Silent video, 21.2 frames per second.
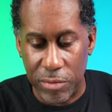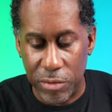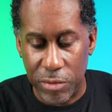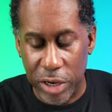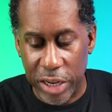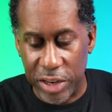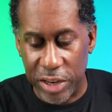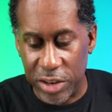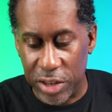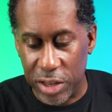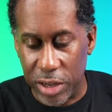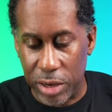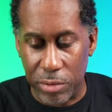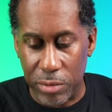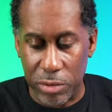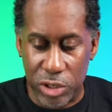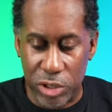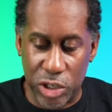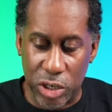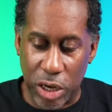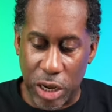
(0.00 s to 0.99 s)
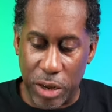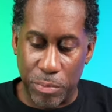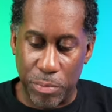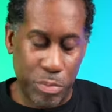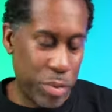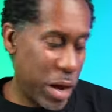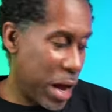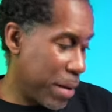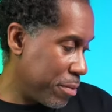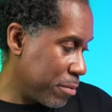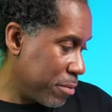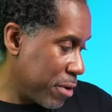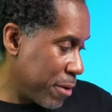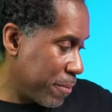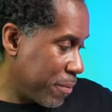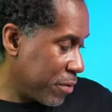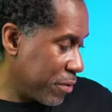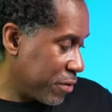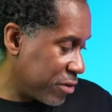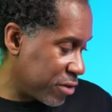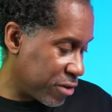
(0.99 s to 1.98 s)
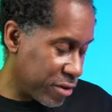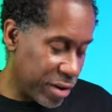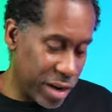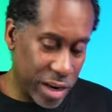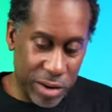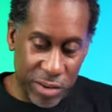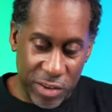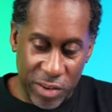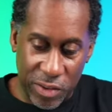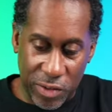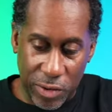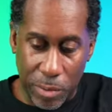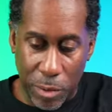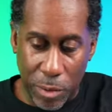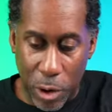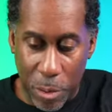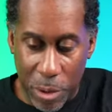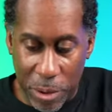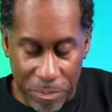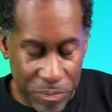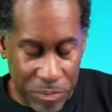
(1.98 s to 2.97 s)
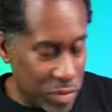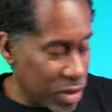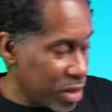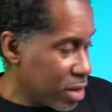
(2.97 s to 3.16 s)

We'll get to them. We'll I'll pop them up on the screen in just a moment.